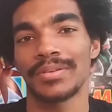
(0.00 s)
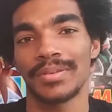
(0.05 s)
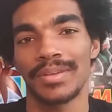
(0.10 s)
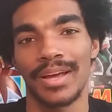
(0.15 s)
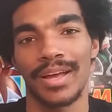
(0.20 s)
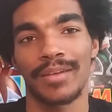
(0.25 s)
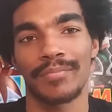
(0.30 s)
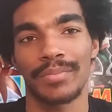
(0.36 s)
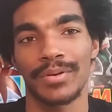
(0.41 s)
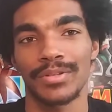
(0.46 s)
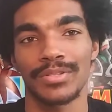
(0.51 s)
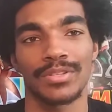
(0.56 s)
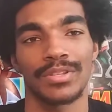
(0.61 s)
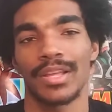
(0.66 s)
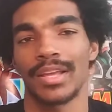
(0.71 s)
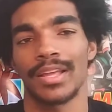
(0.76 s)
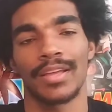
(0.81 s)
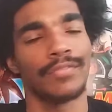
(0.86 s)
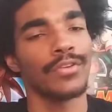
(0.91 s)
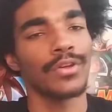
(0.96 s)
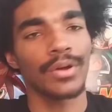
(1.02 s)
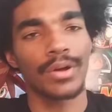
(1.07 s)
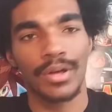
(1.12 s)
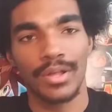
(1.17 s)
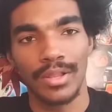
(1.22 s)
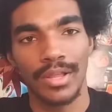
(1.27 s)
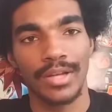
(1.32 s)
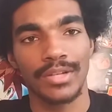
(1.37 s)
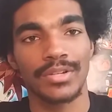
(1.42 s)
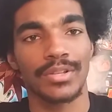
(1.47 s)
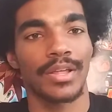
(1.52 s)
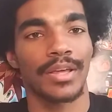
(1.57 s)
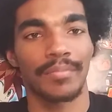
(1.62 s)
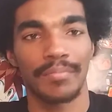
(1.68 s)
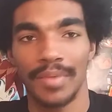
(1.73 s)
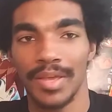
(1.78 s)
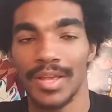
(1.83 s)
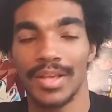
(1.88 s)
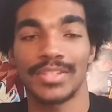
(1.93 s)
kind of person. Like if you're a collector like
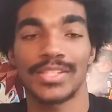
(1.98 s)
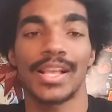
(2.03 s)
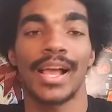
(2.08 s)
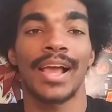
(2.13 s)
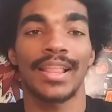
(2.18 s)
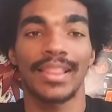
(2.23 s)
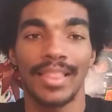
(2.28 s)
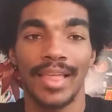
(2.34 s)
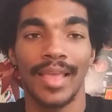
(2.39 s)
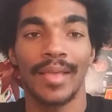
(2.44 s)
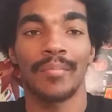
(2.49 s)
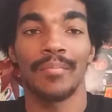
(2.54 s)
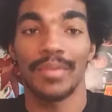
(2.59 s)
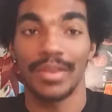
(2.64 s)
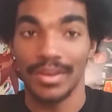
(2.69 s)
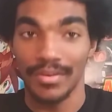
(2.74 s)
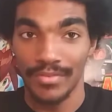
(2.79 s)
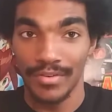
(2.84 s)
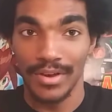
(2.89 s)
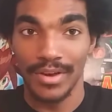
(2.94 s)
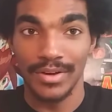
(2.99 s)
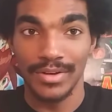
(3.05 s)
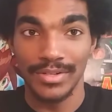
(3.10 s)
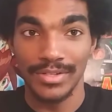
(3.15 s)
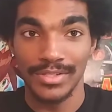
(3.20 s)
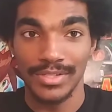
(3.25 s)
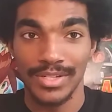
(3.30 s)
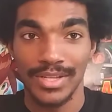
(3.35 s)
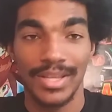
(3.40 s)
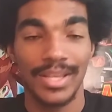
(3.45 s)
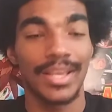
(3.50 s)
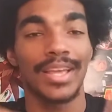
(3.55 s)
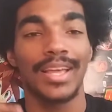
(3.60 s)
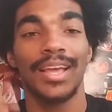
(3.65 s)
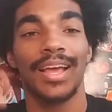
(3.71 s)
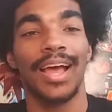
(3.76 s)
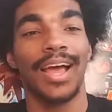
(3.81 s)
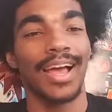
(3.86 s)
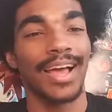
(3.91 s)
me, because I like minifigures,
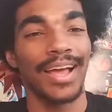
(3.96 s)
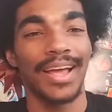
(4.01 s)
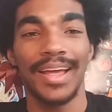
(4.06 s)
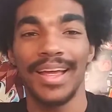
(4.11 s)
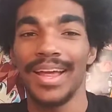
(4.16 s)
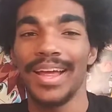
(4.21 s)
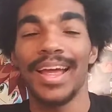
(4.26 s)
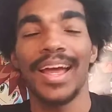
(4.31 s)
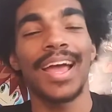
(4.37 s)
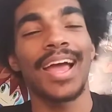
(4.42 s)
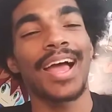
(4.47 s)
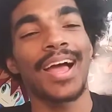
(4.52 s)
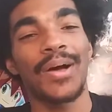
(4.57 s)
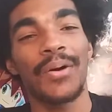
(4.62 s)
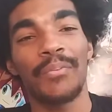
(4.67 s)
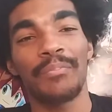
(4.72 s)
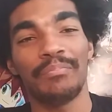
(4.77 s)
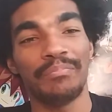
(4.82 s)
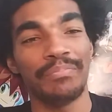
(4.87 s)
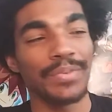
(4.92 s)
I'll